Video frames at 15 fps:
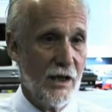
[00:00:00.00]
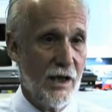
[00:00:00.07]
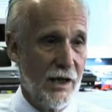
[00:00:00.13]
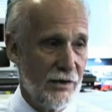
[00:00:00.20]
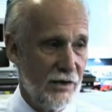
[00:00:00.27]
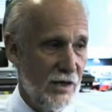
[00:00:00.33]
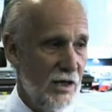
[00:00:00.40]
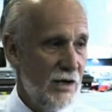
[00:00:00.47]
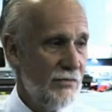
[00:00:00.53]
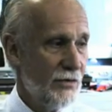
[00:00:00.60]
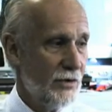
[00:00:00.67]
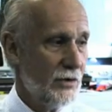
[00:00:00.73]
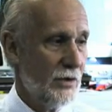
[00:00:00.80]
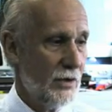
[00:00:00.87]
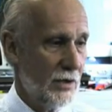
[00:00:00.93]
and
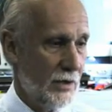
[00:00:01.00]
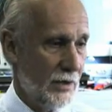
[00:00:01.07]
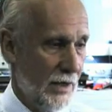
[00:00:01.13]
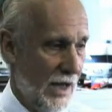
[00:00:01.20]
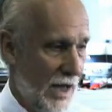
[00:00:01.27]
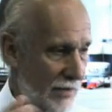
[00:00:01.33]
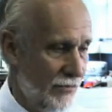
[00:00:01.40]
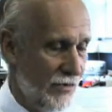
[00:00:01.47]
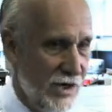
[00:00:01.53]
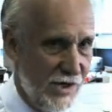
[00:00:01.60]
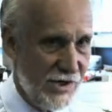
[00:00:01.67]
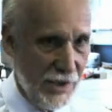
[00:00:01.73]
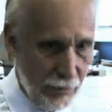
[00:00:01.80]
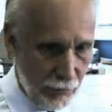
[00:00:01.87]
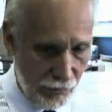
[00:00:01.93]
even every
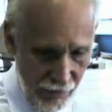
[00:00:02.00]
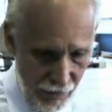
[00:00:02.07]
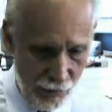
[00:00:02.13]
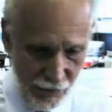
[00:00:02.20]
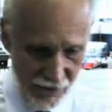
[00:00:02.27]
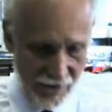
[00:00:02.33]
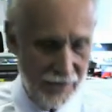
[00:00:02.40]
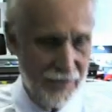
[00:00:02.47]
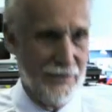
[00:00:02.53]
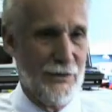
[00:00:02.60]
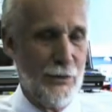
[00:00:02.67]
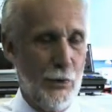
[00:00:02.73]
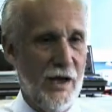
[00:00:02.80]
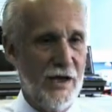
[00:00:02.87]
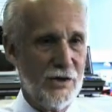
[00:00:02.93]
single user
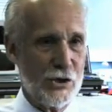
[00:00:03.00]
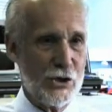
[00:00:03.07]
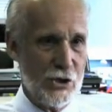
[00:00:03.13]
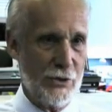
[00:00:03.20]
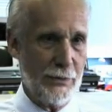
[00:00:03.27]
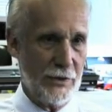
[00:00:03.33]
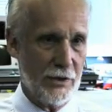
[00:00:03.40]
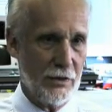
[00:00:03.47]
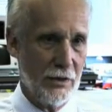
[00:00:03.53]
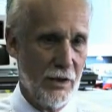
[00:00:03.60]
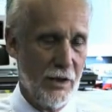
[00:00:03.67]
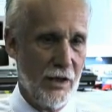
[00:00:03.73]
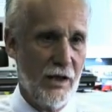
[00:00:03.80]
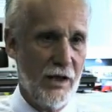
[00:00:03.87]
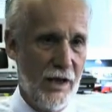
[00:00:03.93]
who had a terminal
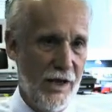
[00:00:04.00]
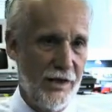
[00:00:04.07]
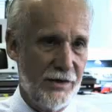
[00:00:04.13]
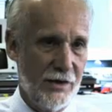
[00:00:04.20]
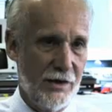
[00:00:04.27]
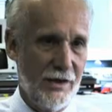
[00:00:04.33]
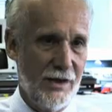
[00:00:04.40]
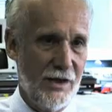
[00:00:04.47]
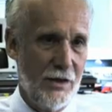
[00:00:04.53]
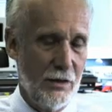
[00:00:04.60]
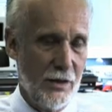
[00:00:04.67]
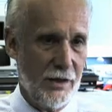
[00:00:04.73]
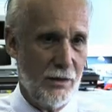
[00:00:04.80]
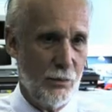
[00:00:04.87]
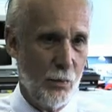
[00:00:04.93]
had
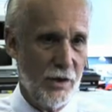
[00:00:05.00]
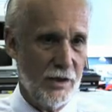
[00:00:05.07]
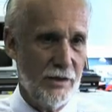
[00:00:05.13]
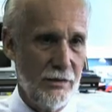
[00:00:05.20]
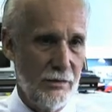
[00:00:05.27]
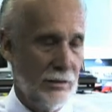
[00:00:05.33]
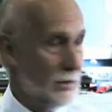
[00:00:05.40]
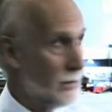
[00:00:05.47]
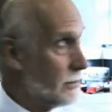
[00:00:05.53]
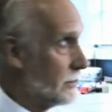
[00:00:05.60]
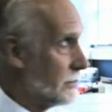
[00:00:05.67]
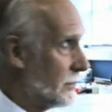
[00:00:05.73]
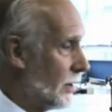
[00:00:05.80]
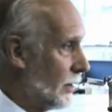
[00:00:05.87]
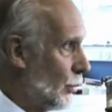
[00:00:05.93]
a 1
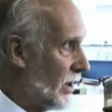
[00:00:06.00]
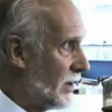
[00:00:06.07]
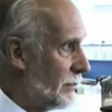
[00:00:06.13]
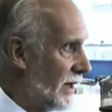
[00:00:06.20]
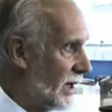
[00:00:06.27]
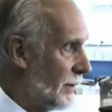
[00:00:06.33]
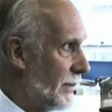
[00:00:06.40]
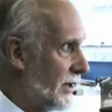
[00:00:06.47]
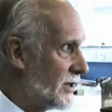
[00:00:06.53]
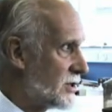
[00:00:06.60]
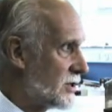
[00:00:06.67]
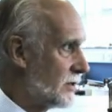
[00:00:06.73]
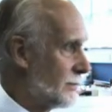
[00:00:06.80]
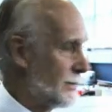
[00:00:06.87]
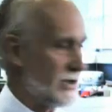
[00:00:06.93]

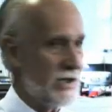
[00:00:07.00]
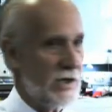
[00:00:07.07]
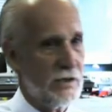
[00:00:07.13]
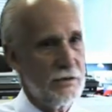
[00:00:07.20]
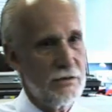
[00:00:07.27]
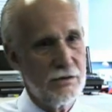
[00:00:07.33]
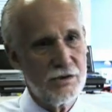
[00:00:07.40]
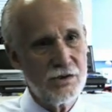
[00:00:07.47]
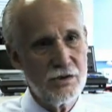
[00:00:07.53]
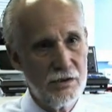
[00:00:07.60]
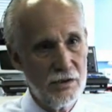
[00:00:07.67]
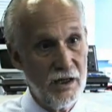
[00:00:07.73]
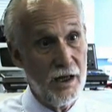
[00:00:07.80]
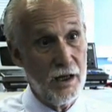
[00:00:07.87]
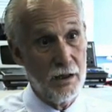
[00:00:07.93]
megabit per second
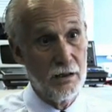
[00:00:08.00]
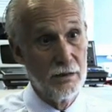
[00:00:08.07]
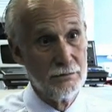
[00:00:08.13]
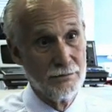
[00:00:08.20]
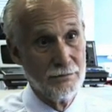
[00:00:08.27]
link.